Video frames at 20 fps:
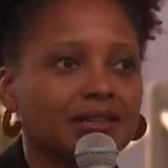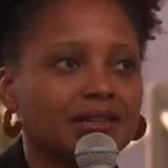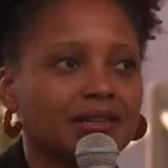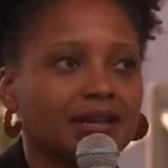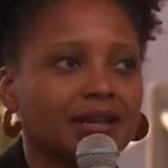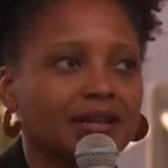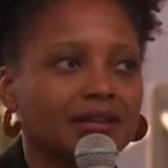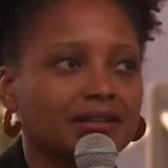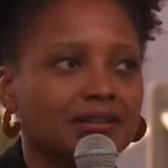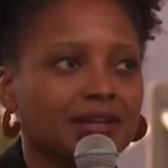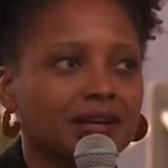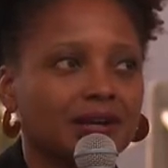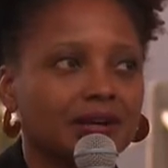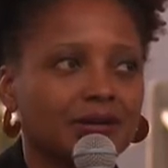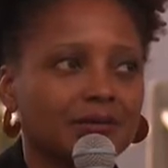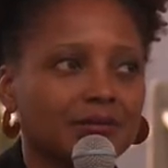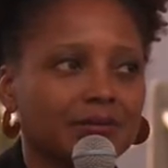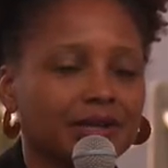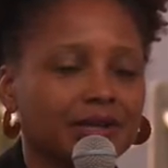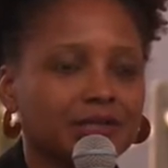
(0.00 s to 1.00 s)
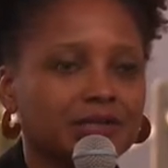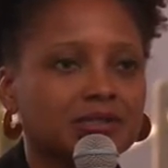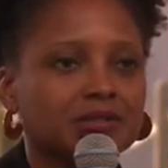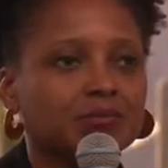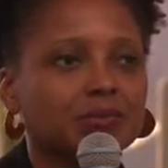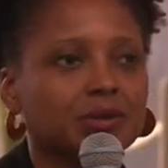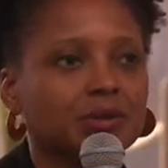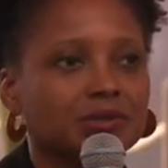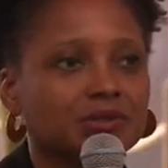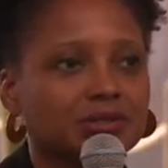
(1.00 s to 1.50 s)
that
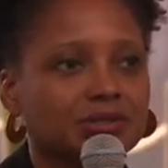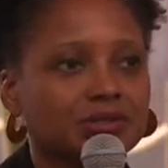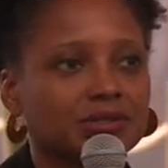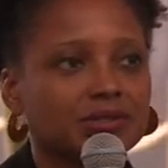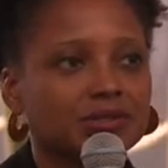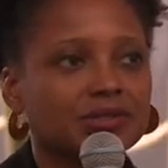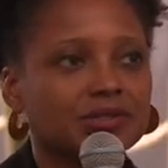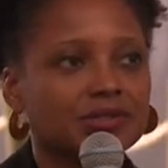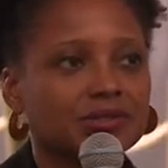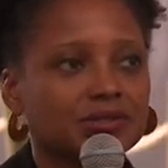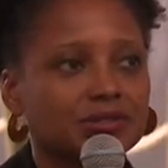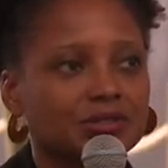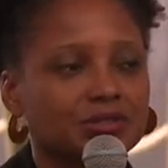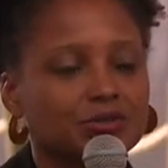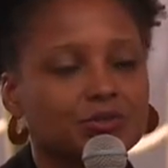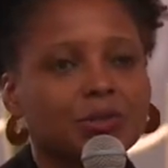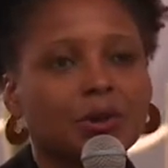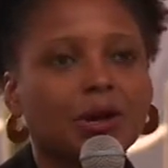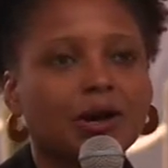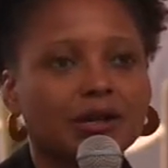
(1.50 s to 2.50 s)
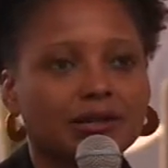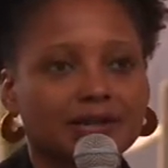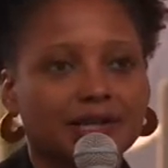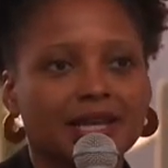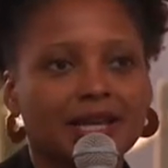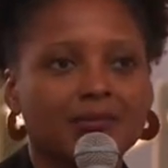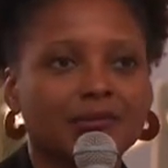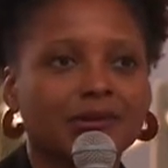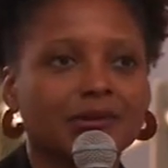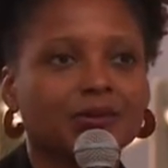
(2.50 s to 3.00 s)
exposes the DuPont
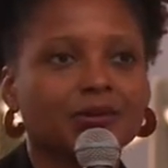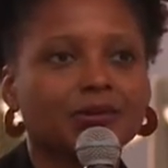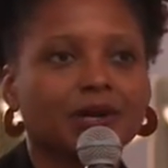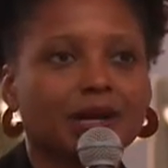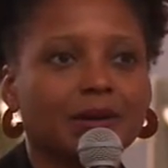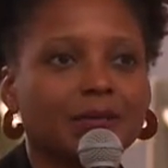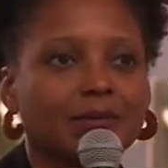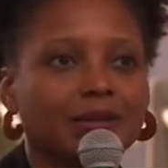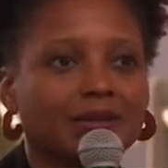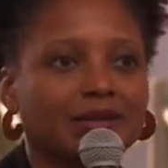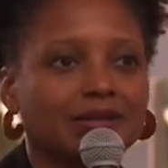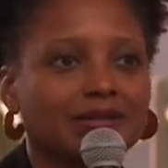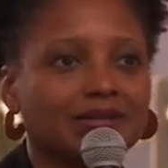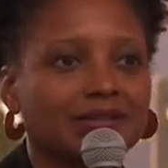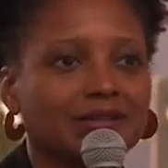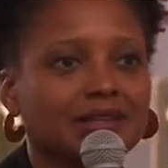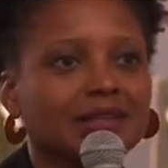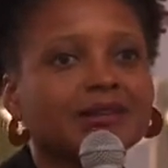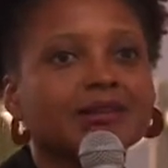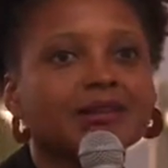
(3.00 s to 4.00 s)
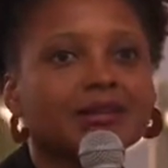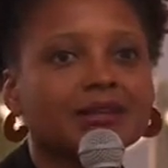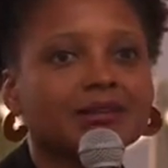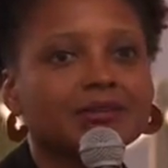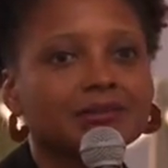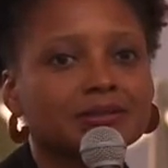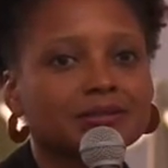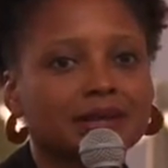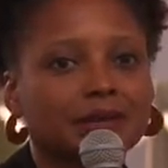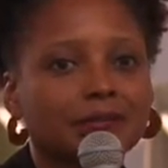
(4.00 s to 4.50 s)
Chemical Company's
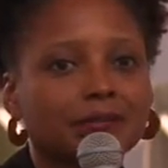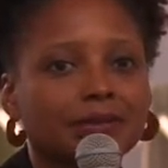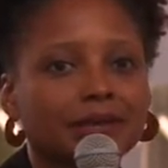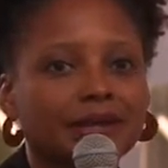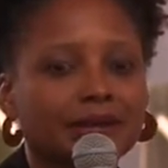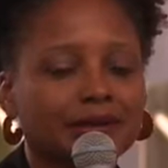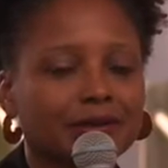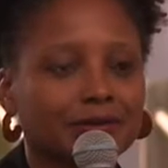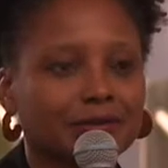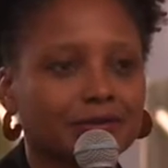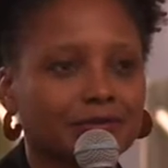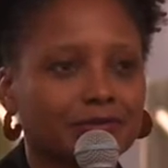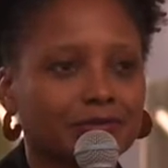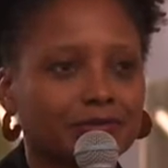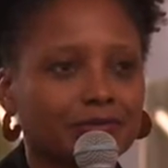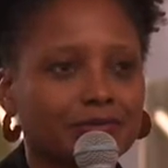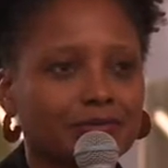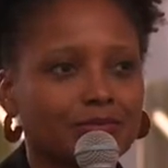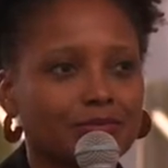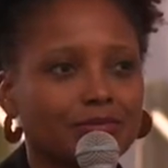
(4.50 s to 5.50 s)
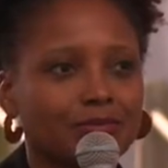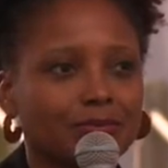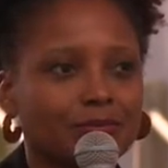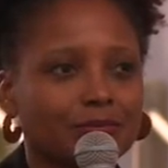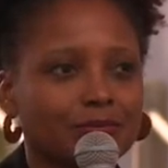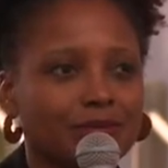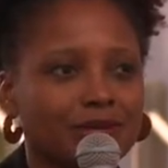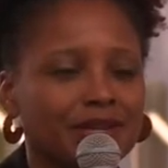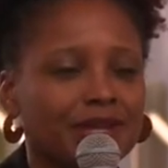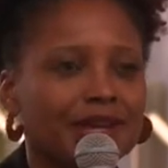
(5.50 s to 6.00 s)
illegal dumping of
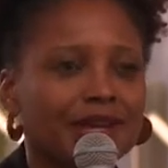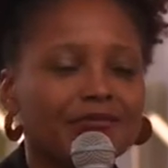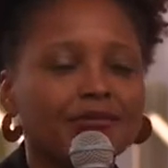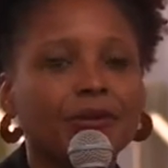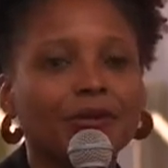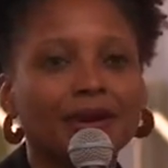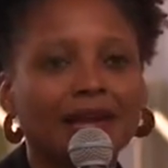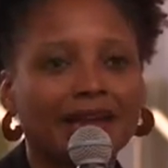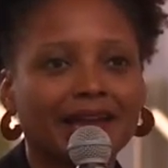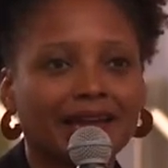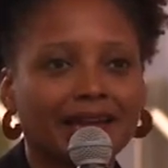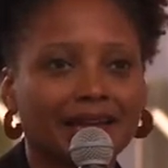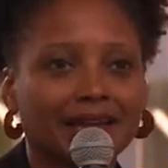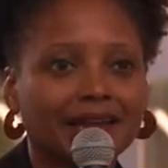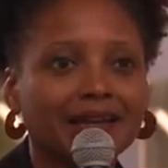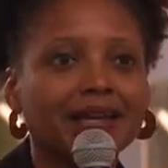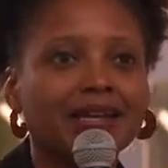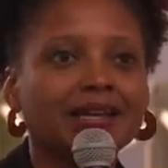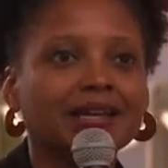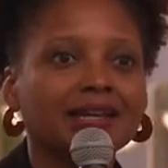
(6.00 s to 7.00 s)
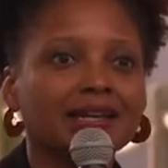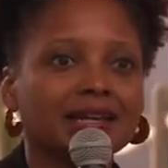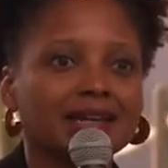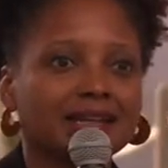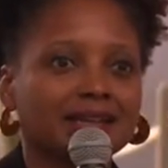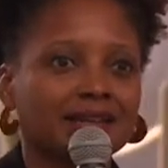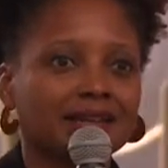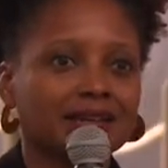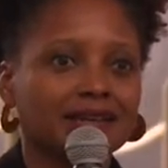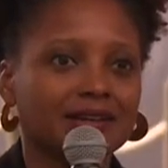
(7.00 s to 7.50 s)
PFOA
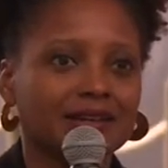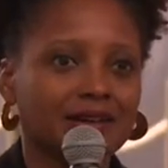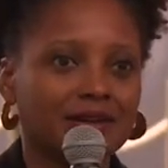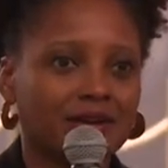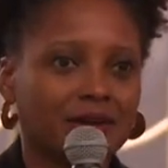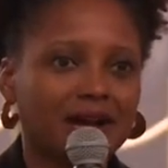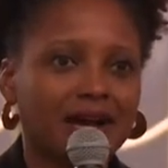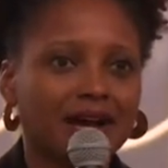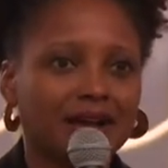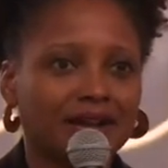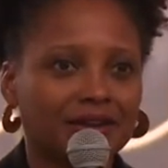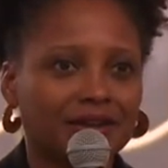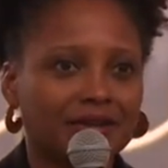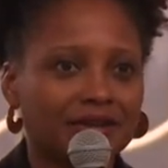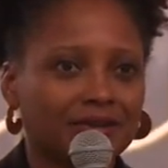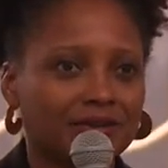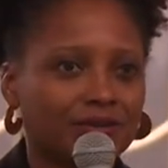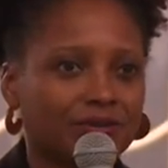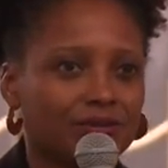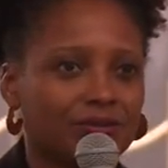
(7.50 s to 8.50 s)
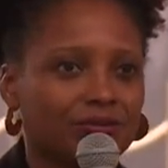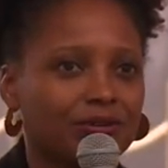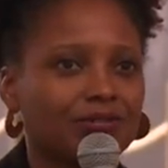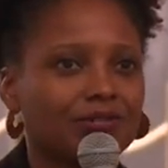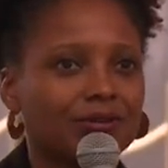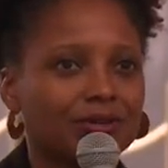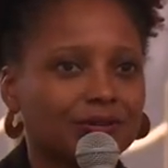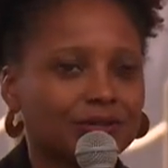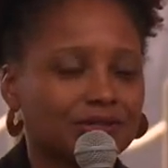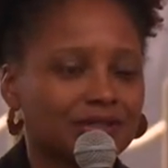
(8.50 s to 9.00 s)
in Ohio
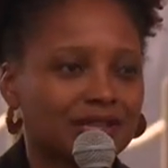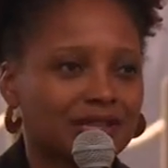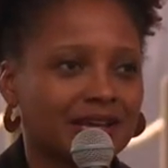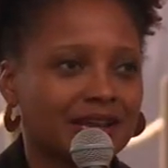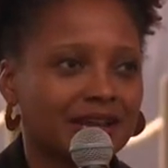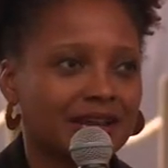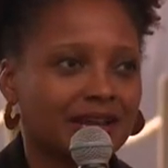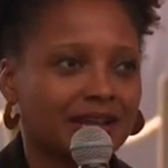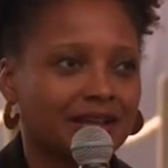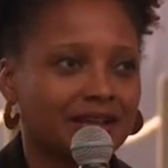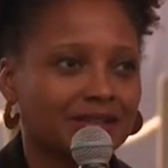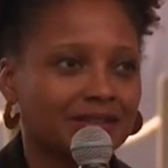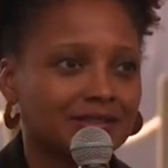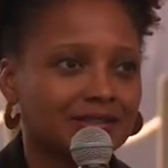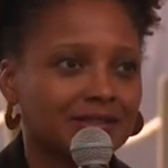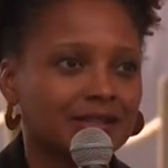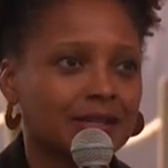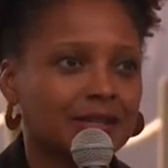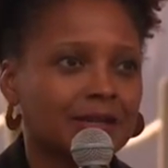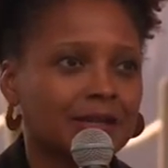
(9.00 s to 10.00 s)
rivers that has